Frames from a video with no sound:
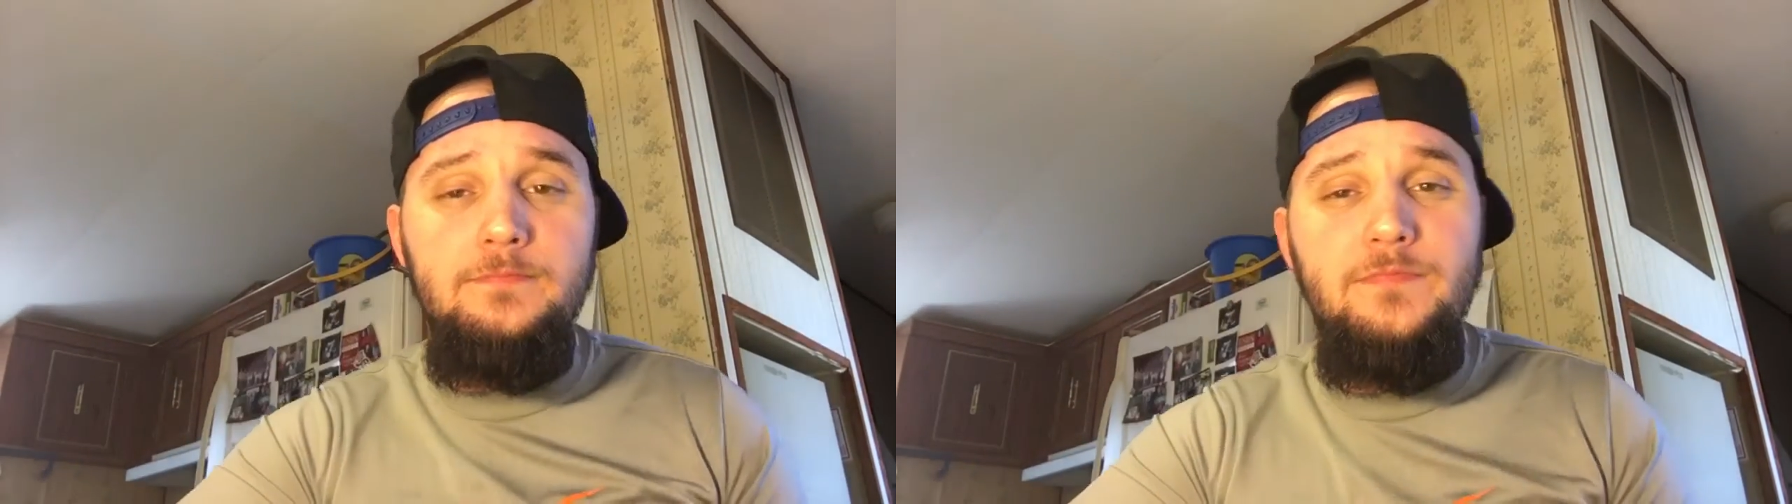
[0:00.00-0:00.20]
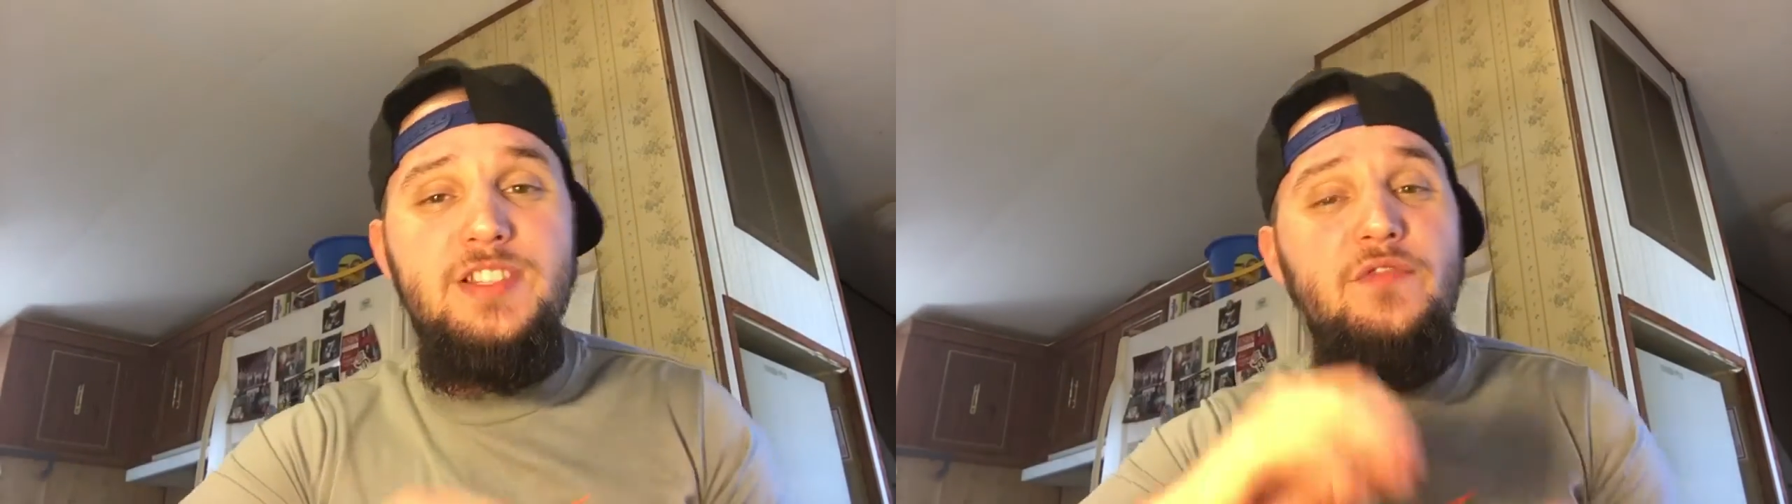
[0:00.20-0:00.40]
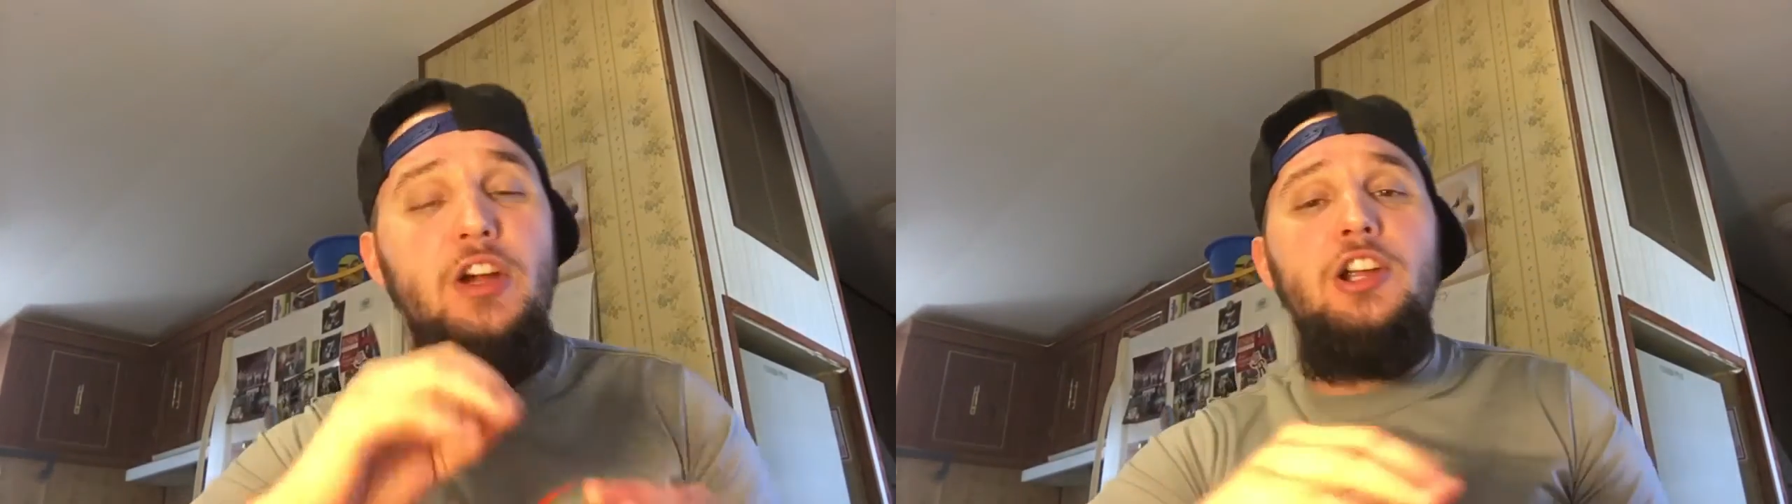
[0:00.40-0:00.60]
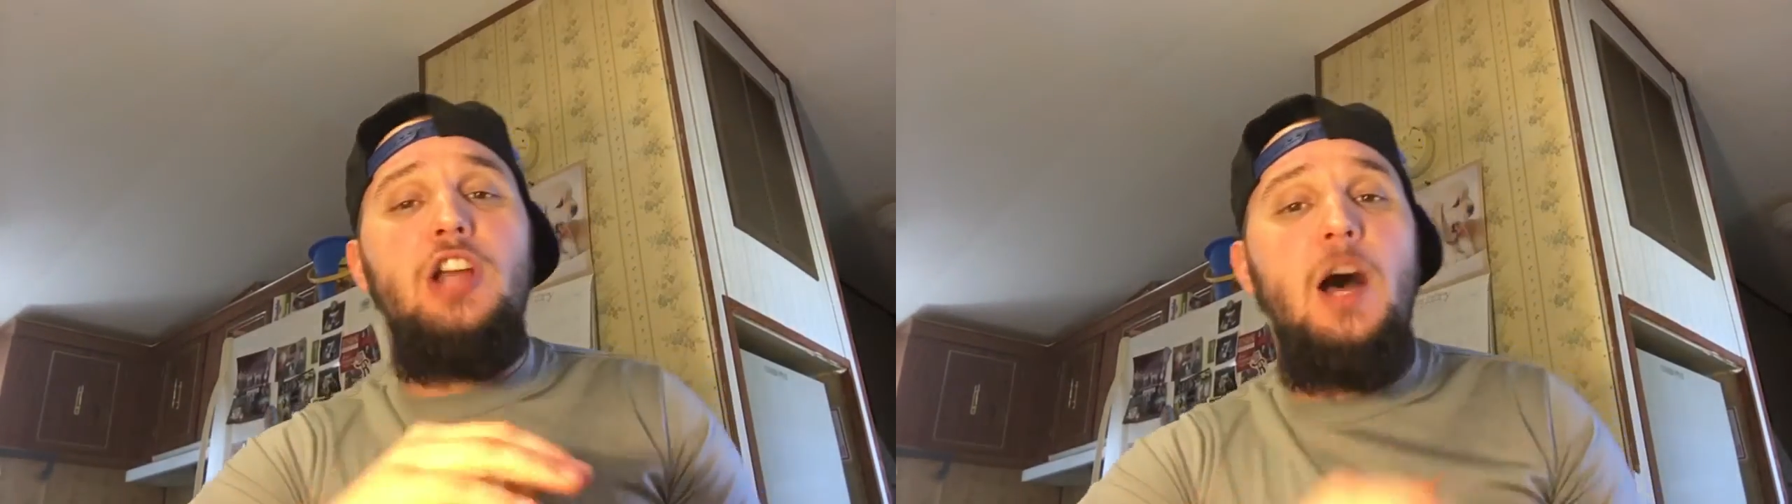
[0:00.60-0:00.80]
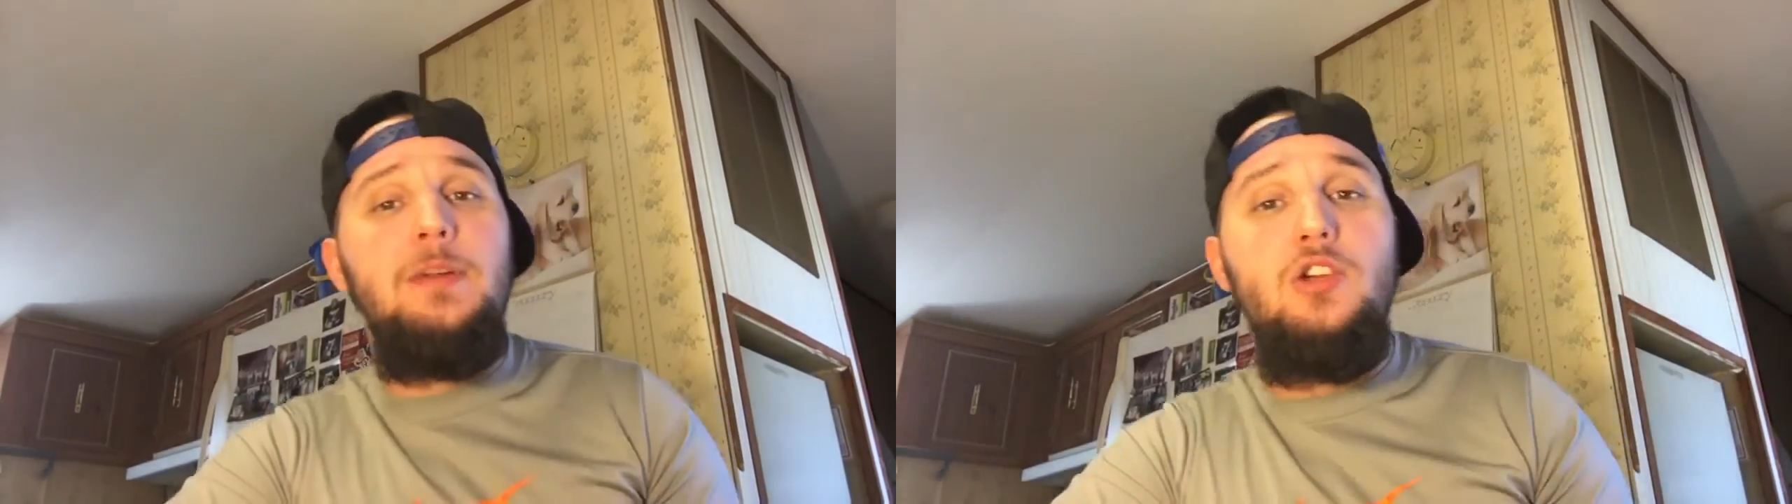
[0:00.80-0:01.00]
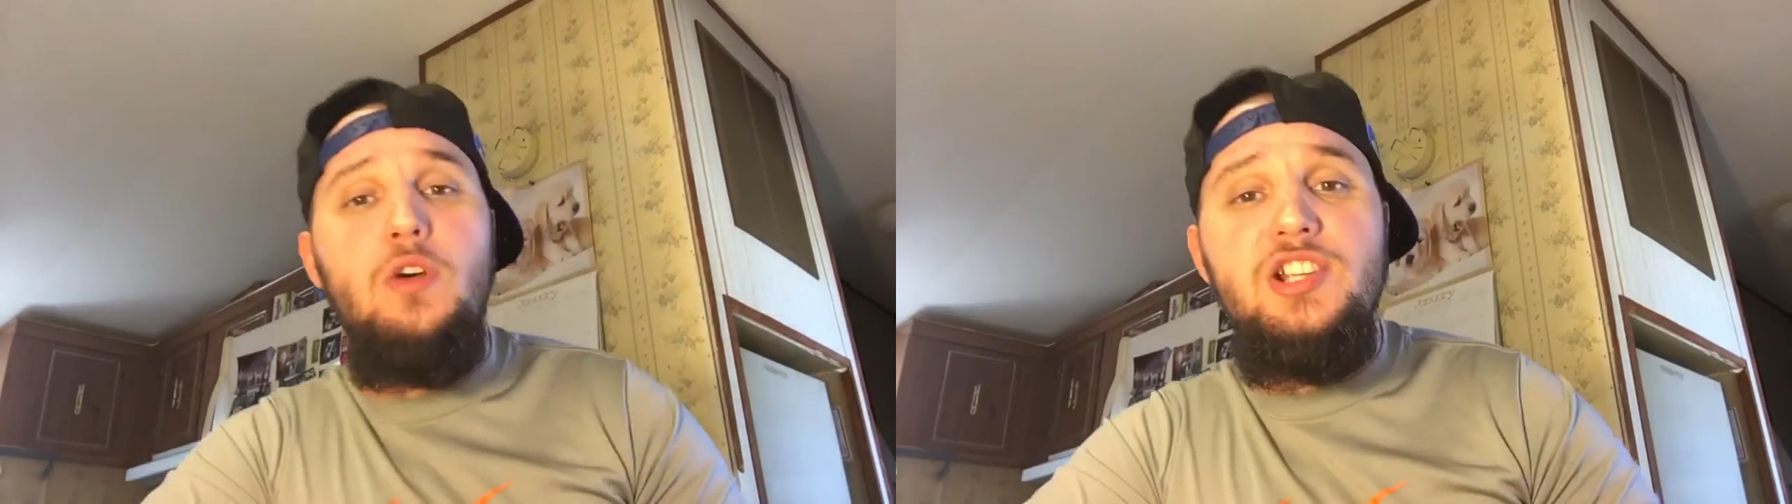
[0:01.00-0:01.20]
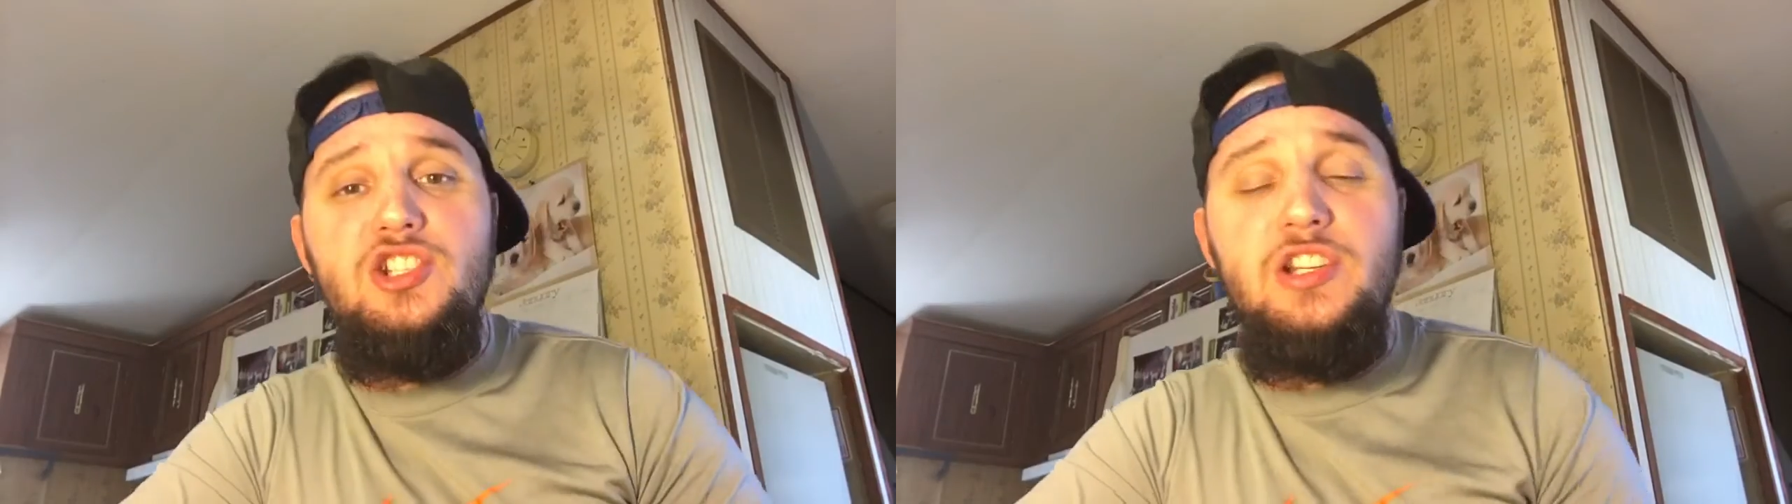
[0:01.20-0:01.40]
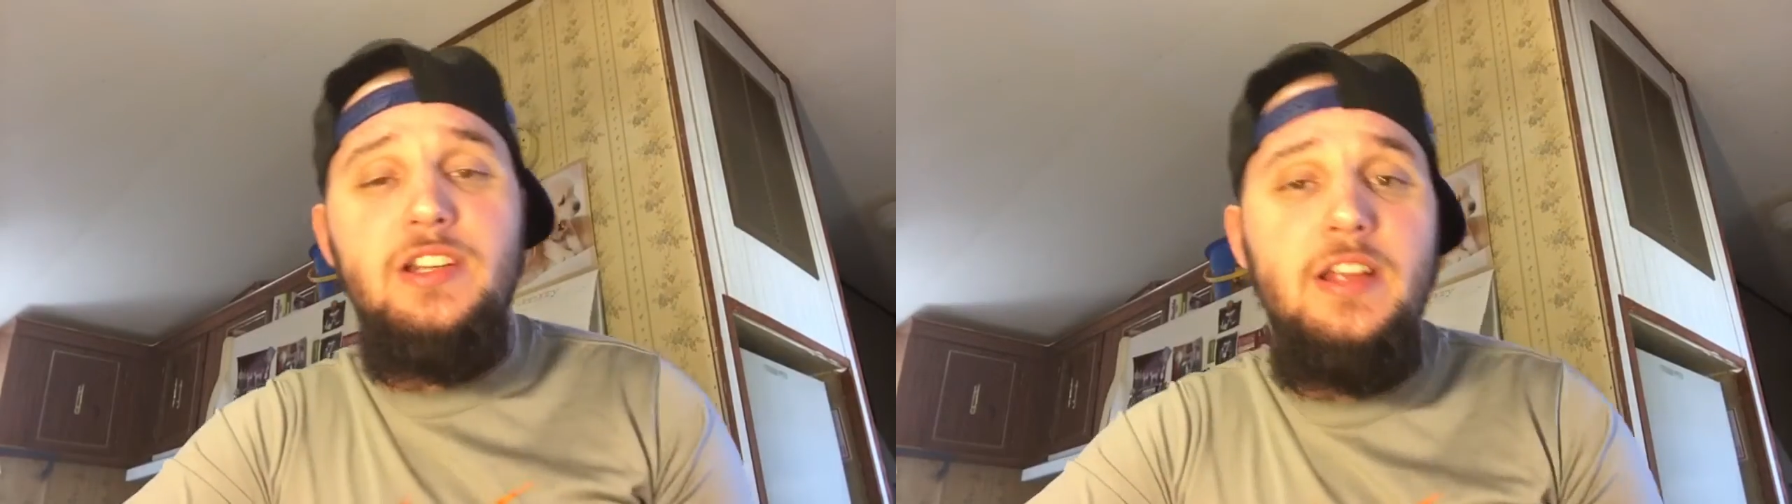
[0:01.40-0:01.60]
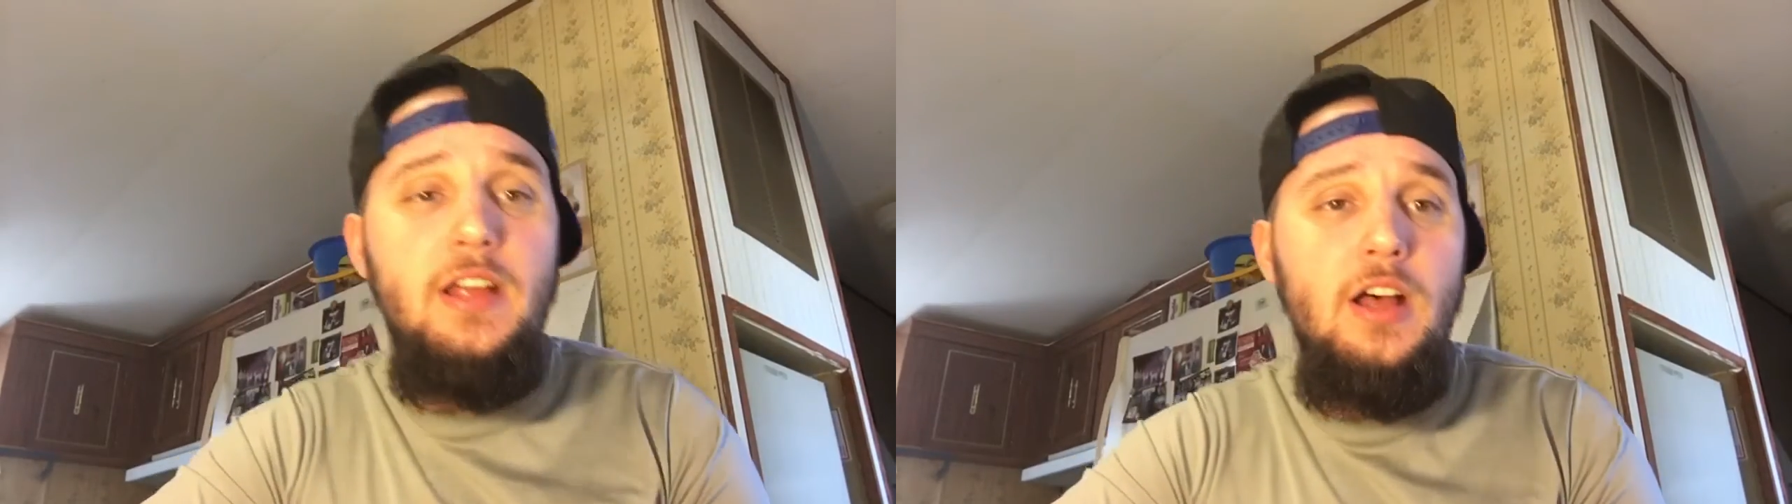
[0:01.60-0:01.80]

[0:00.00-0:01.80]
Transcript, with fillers: it's a very common question.